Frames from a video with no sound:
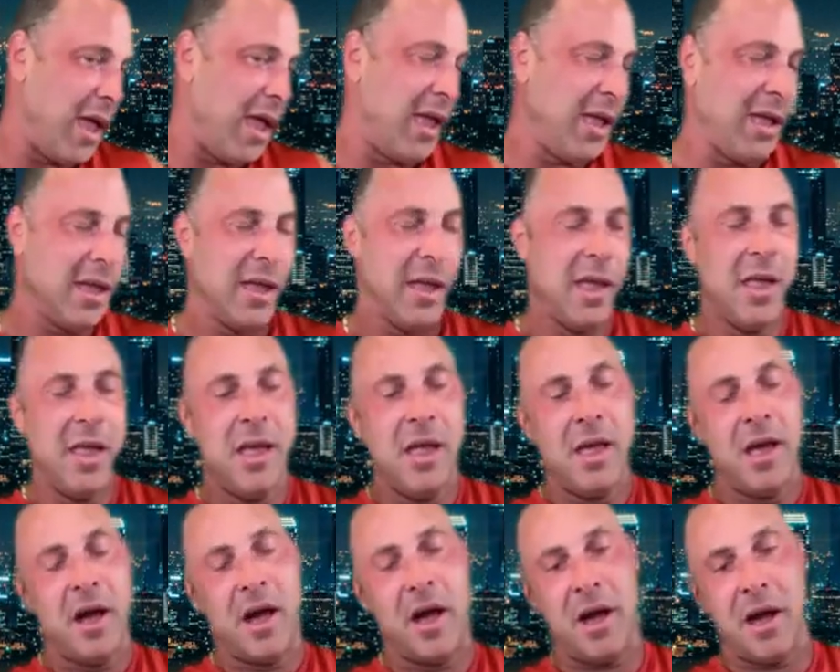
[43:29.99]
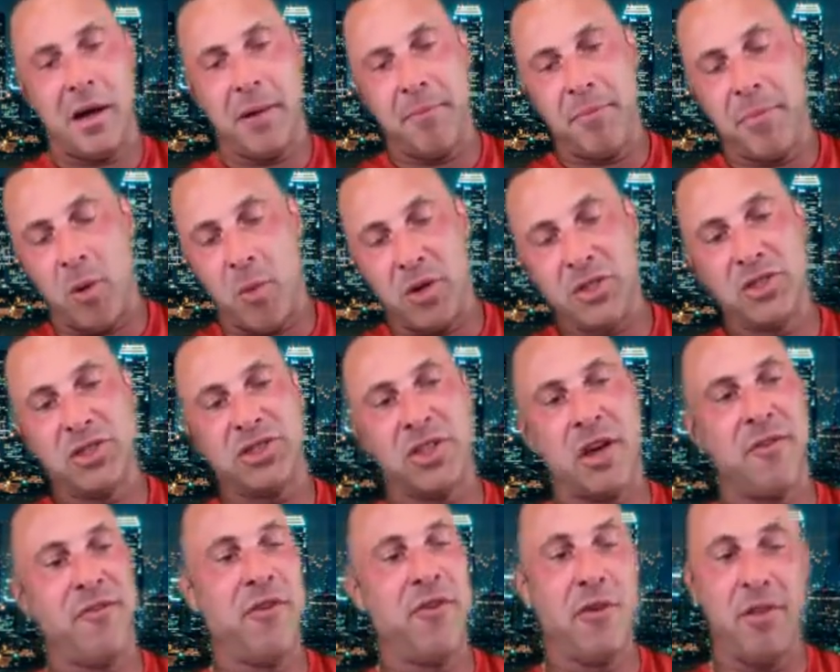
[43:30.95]
Okay? Um, but
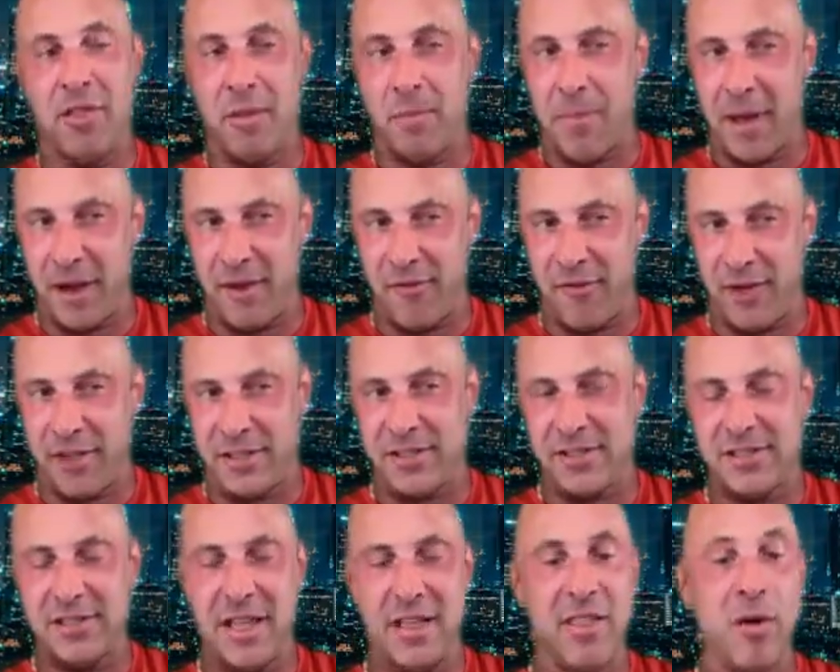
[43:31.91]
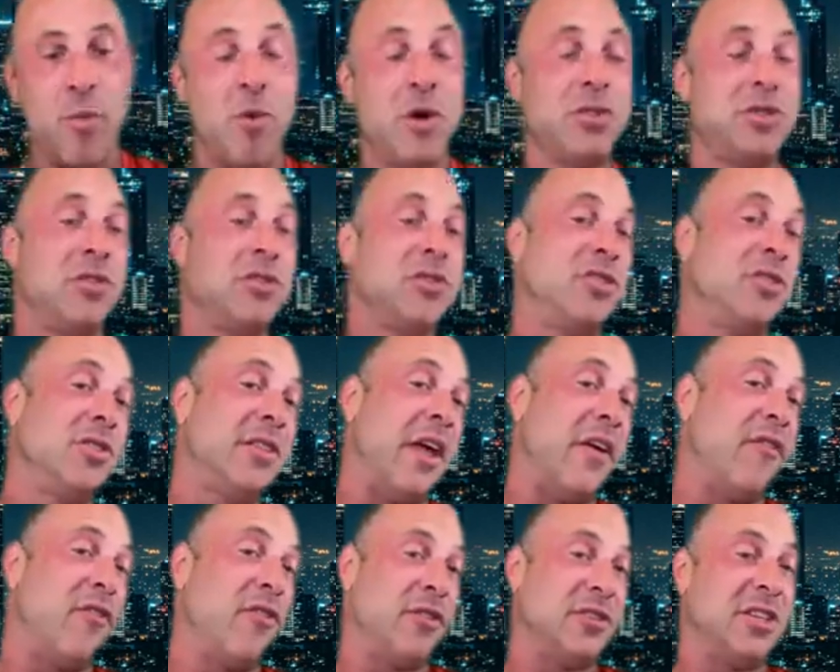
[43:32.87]
once you start feeling the benefits, and then once you
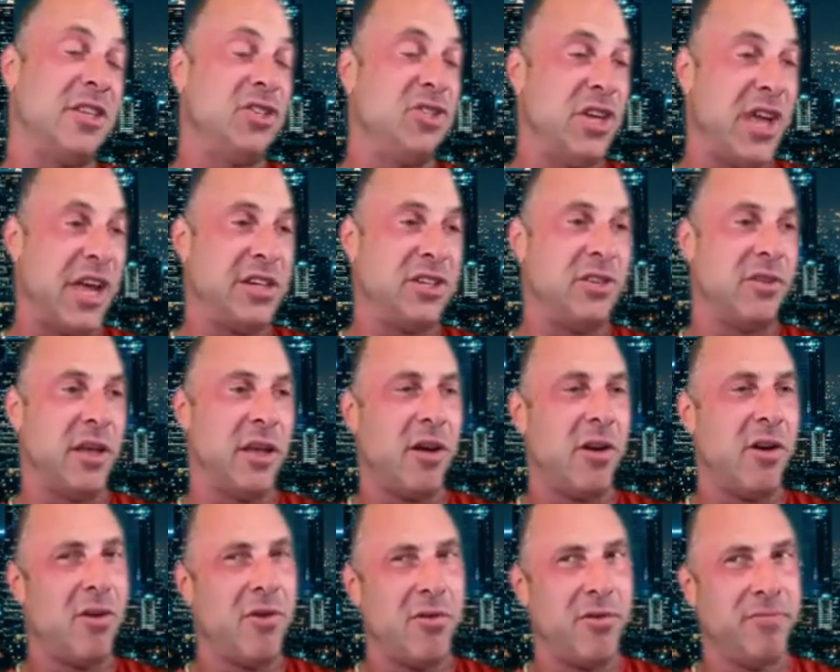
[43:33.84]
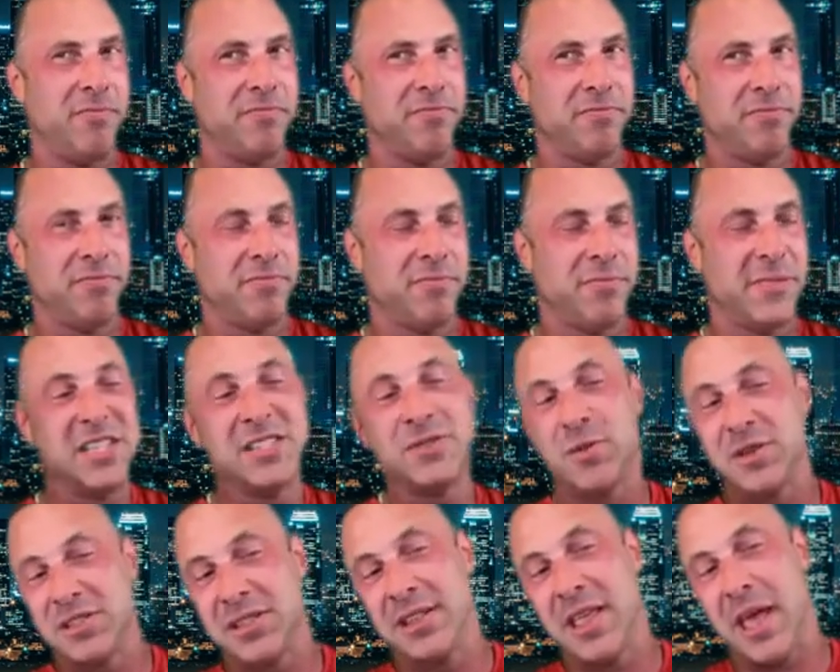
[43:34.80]
do that first injection, like, oh,
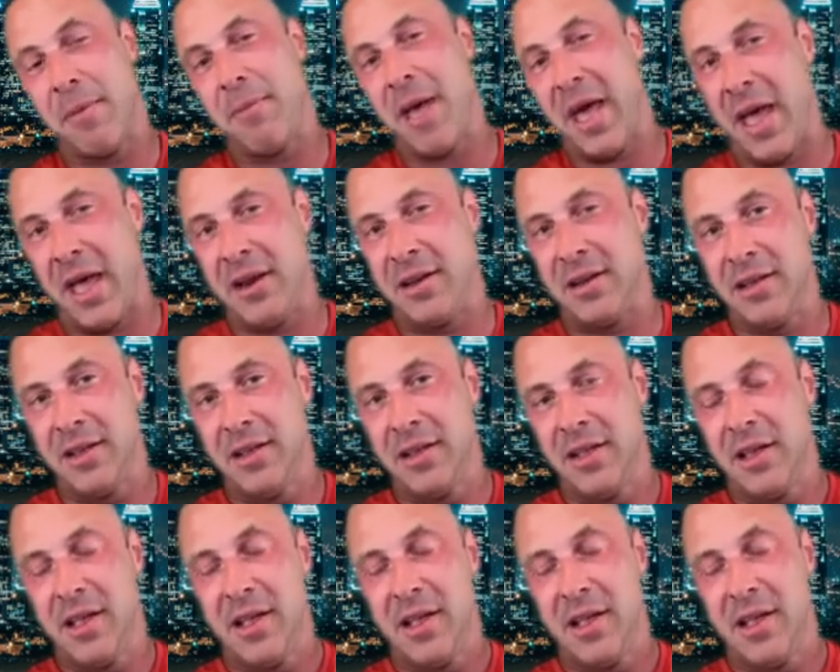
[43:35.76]
this wasn't that bad.